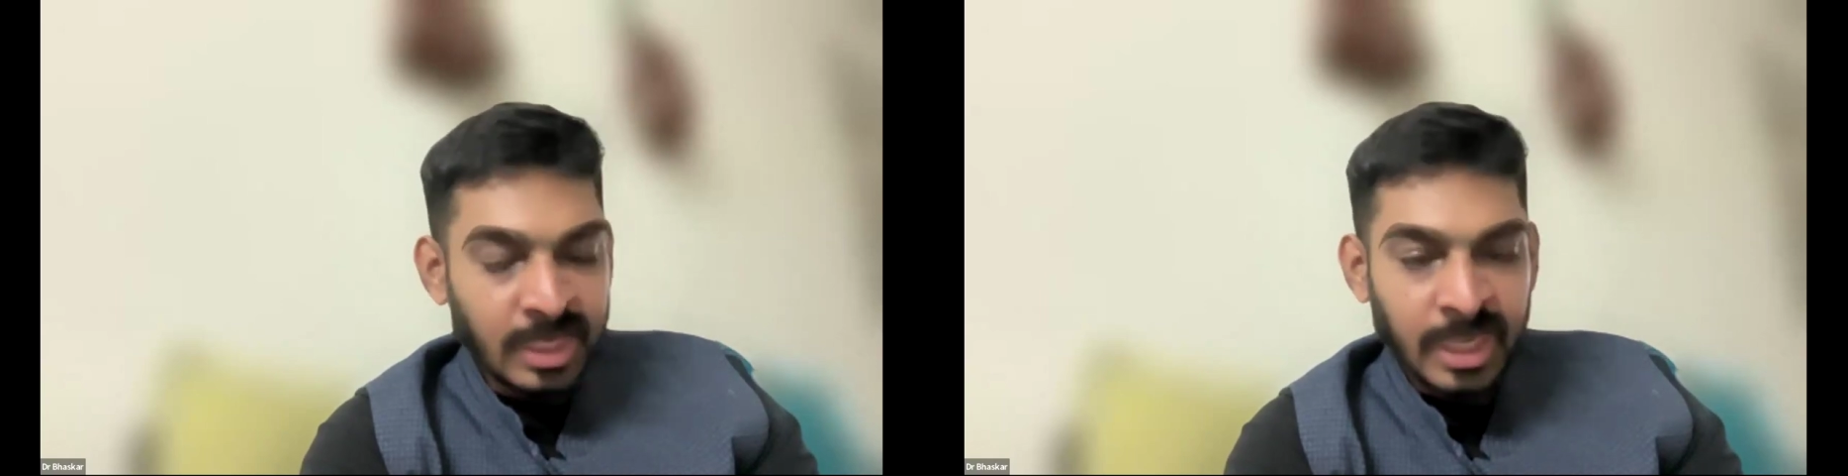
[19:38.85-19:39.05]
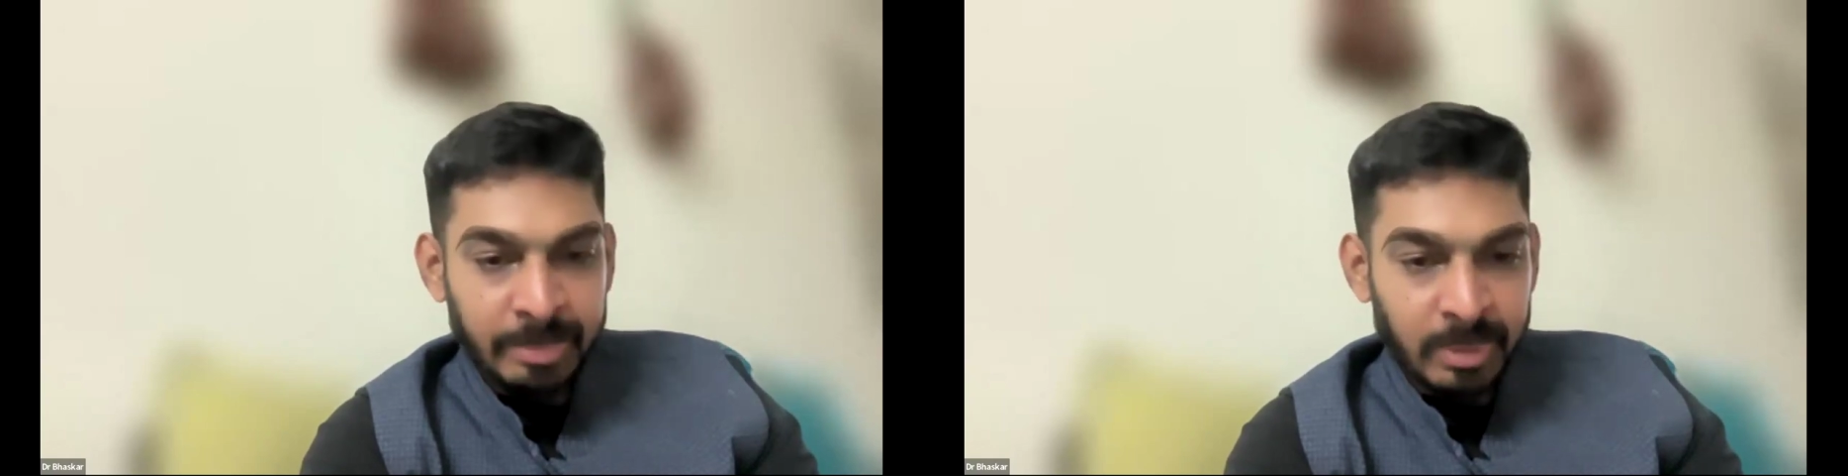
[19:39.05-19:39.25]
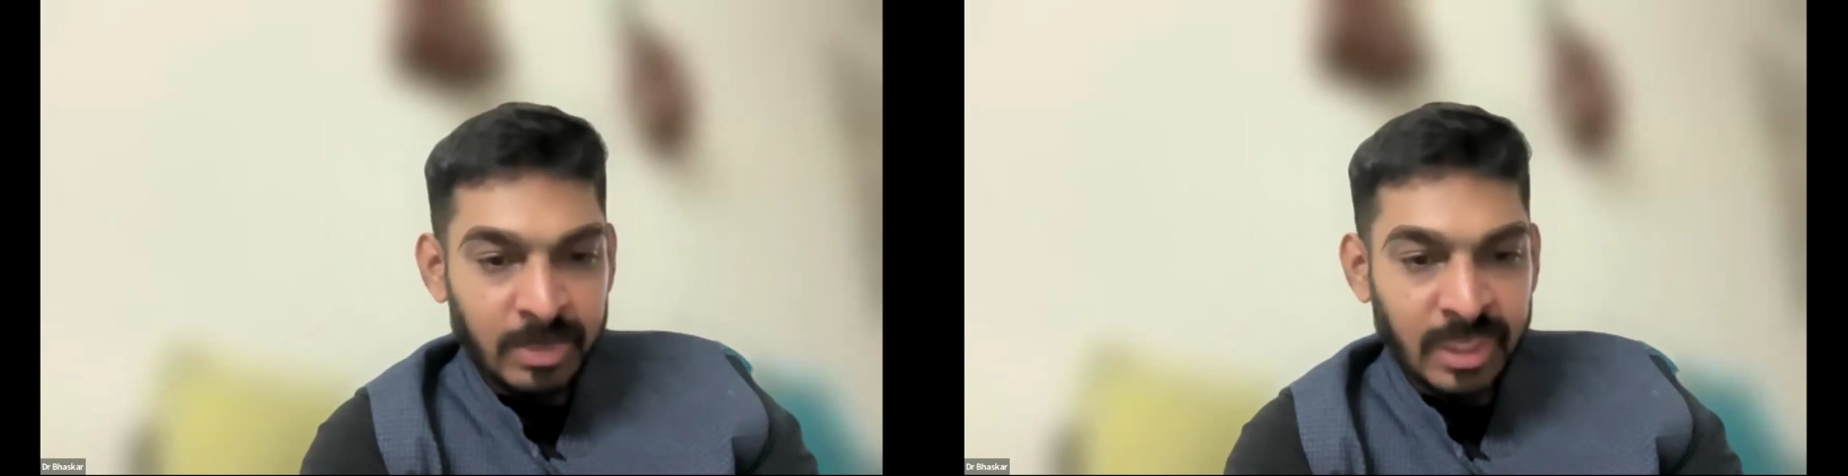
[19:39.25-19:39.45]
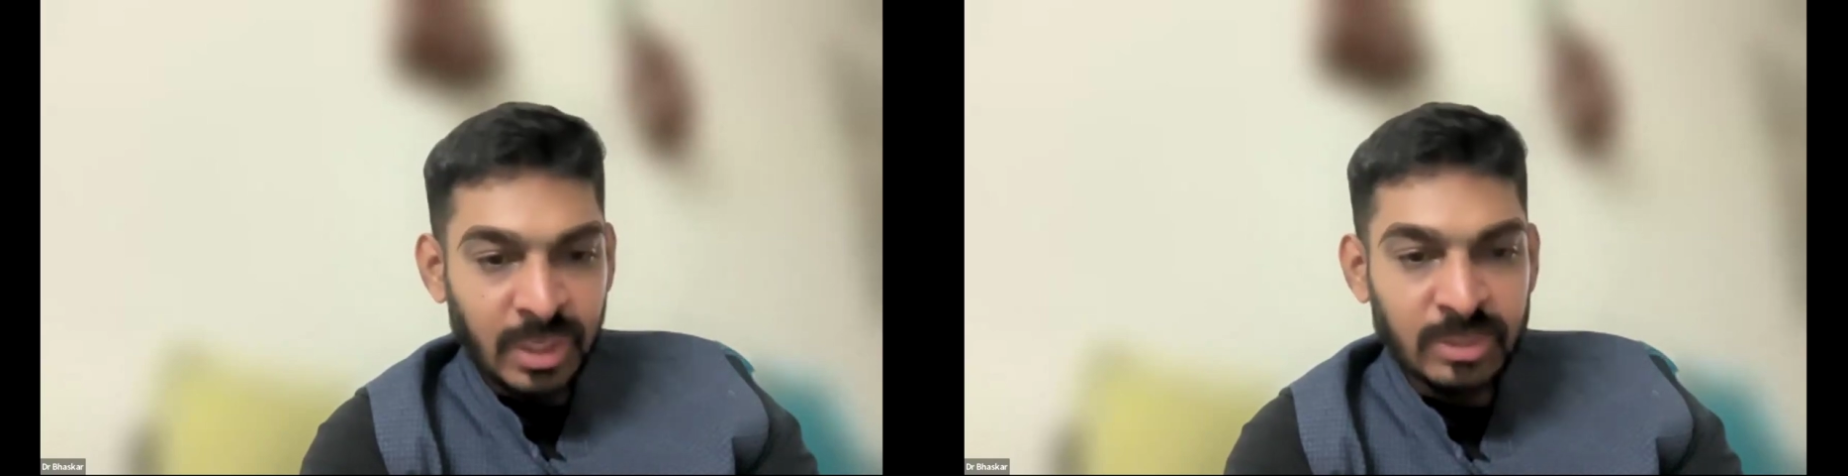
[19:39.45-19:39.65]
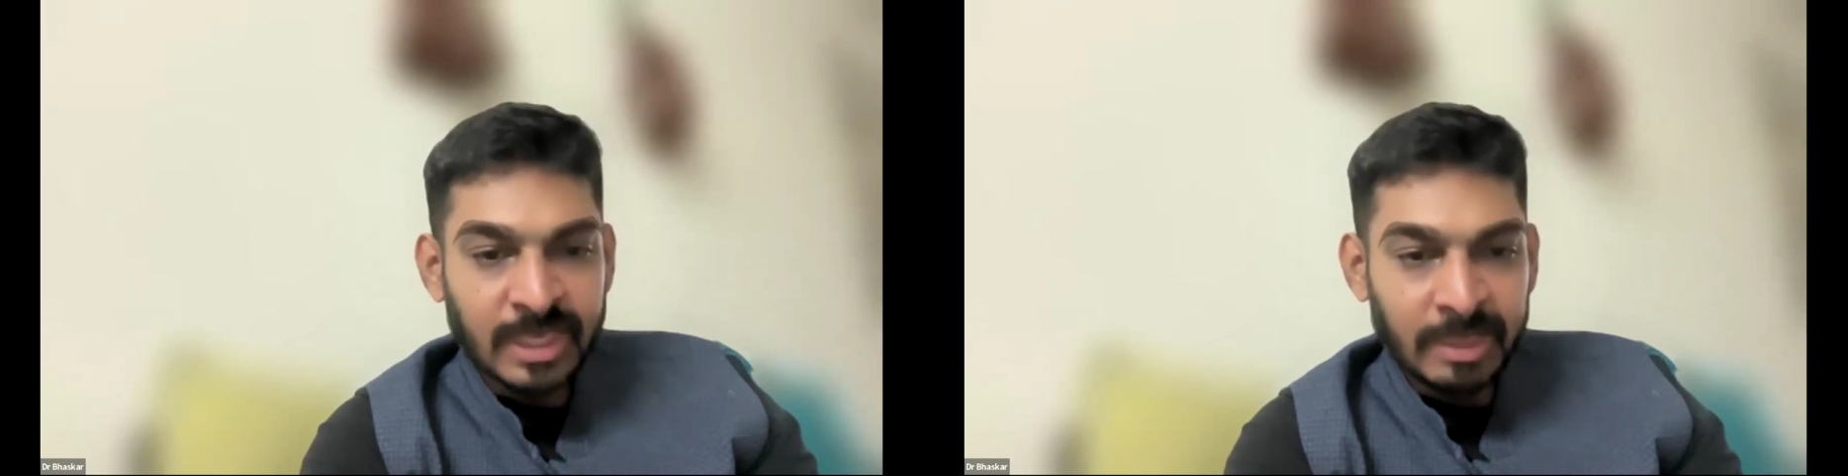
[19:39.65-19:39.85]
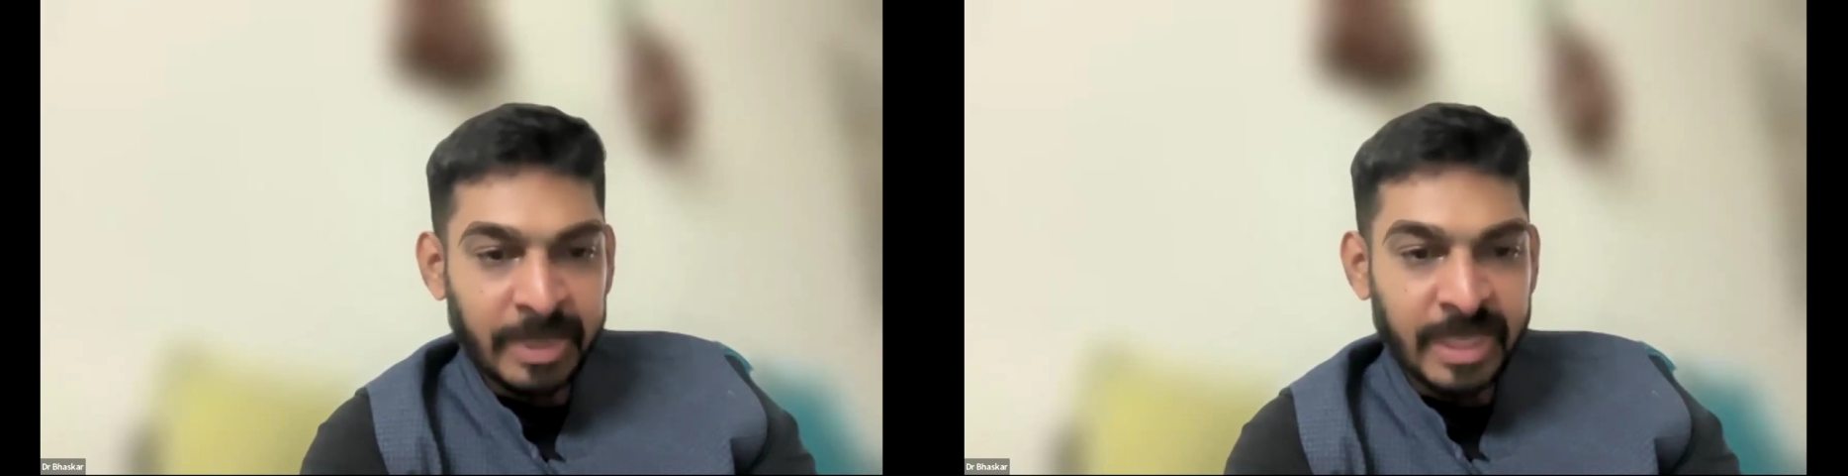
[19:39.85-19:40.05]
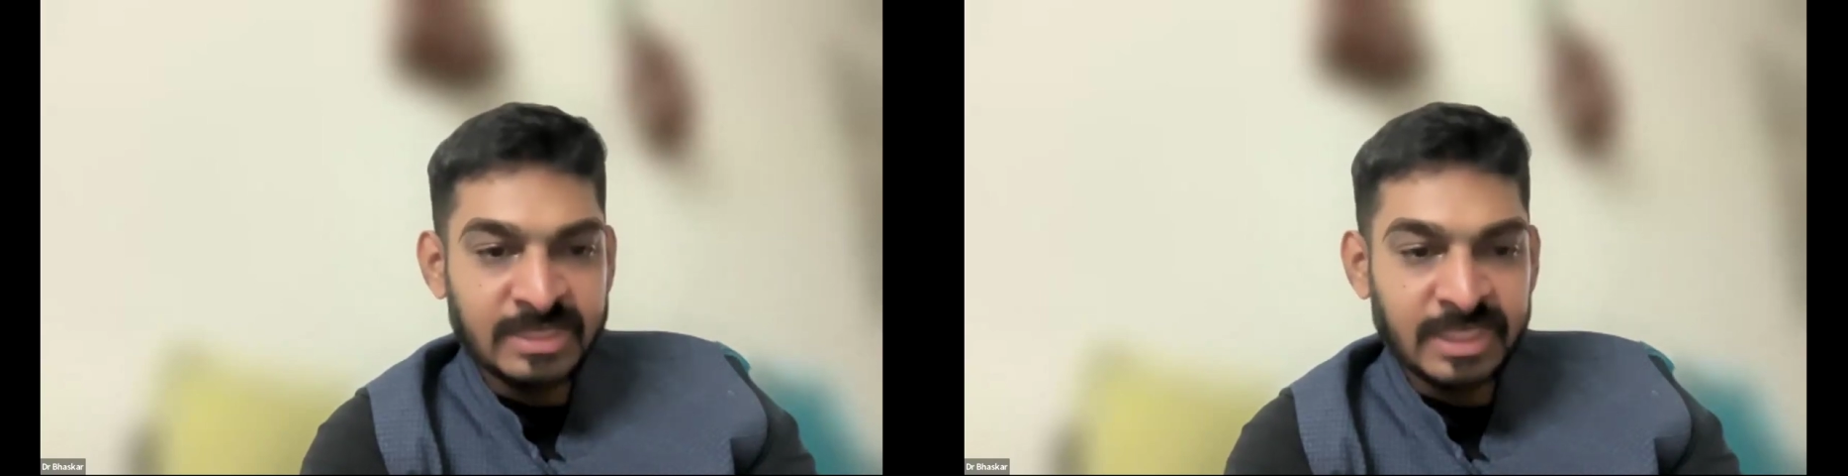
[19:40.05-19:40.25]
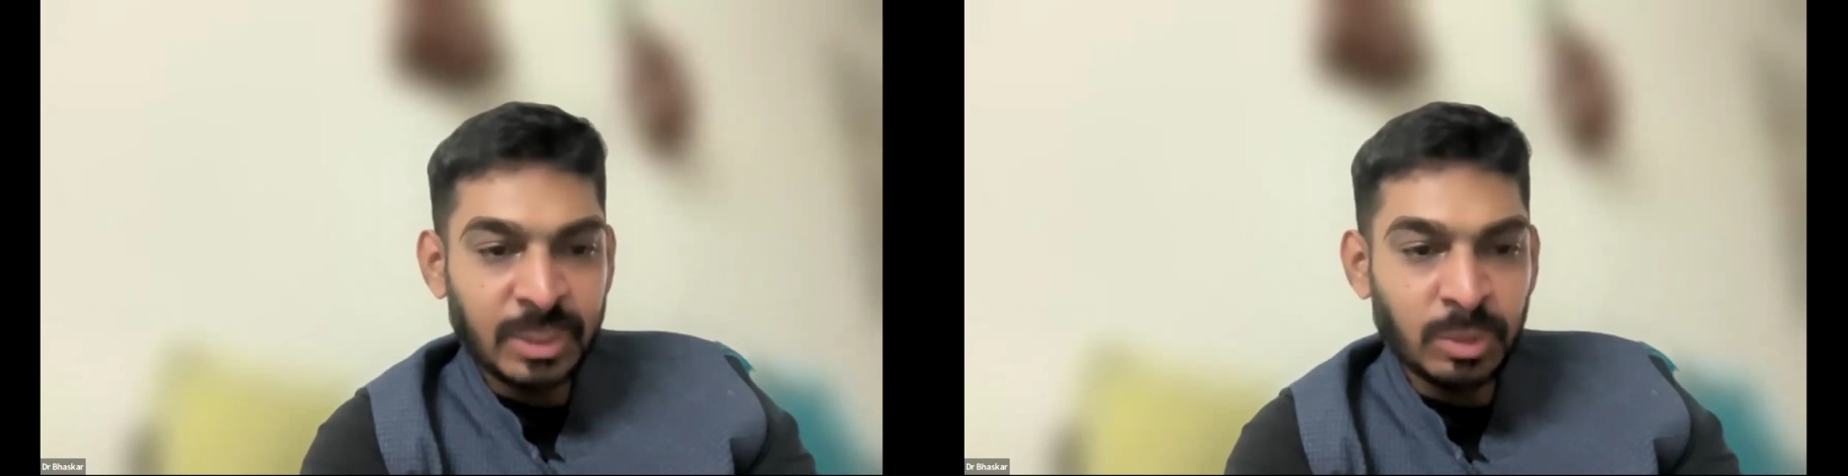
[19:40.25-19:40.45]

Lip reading: capability or the capacity